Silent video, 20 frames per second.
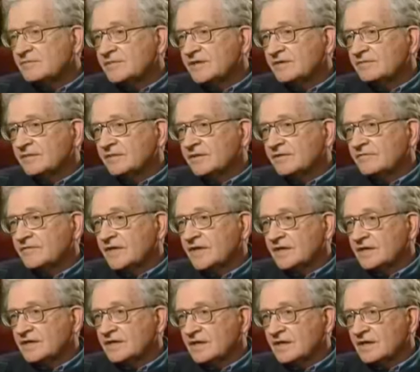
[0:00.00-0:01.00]
million people in
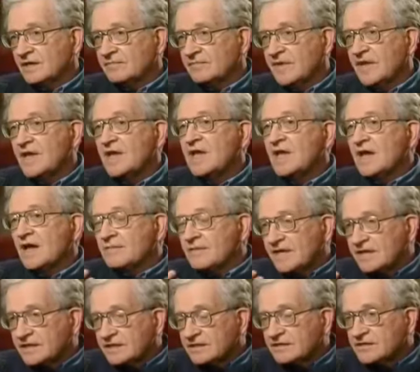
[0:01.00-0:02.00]
Vietnam?
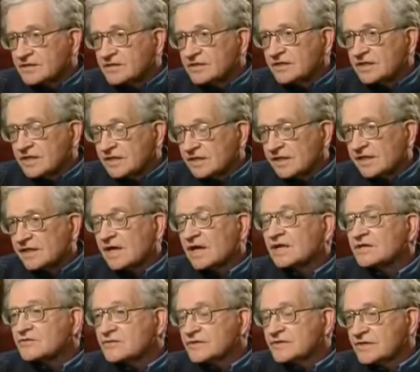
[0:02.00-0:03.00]
How about killing
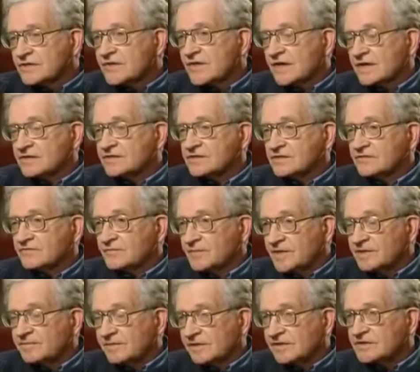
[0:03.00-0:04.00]
hundreds of thousands
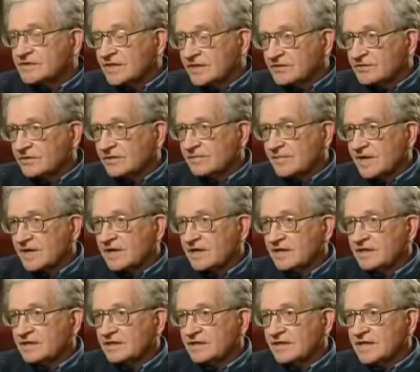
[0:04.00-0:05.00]
of people in Central
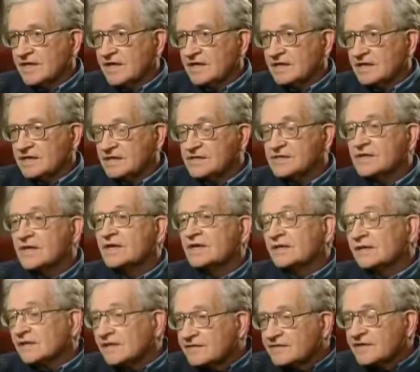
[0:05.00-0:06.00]
America in the 80s,
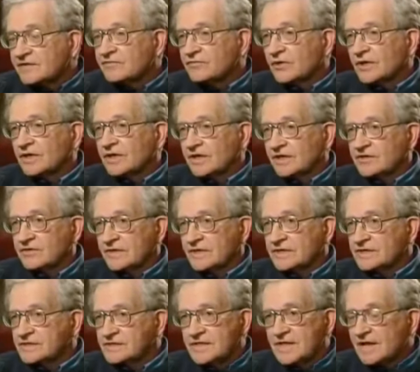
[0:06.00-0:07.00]
leaving four
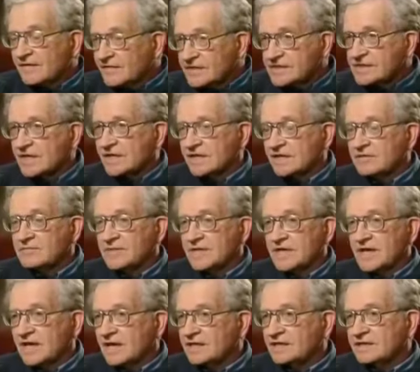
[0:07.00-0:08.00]
countries
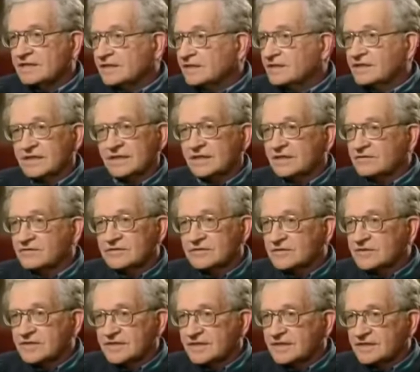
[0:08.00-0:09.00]
devastated beyond, uh,
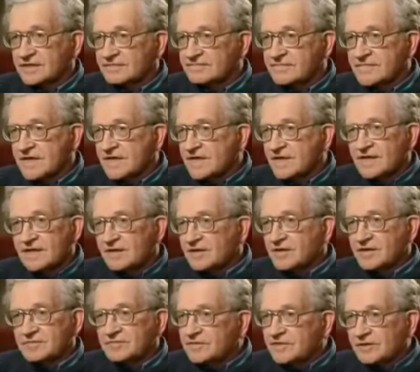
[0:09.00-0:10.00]
uh,
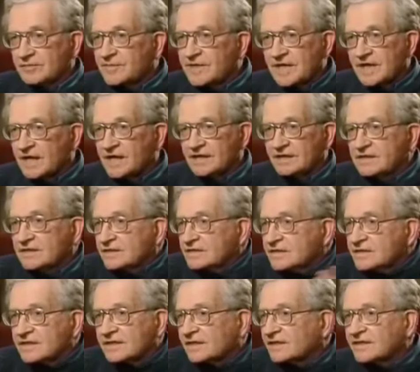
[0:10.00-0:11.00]
you know,
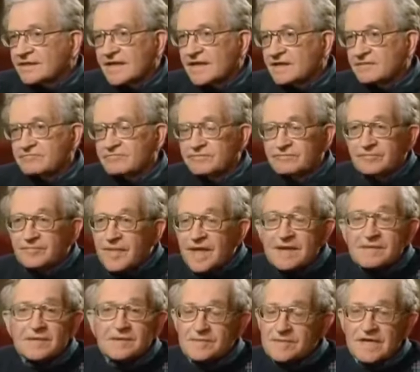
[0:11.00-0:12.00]
beyond uh,
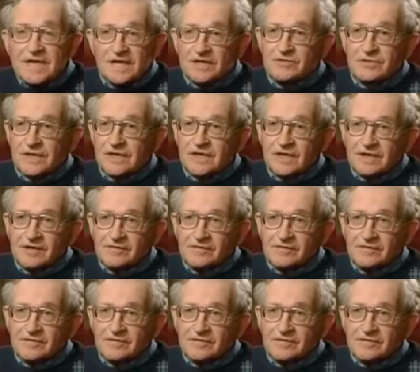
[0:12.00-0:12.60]
maybe beyond